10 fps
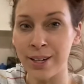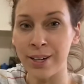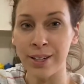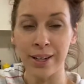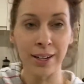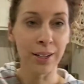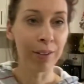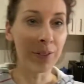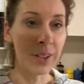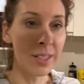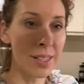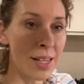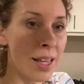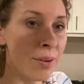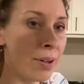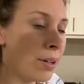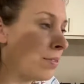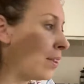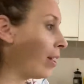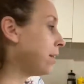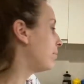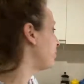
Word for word: I don't know if you can see that one over there.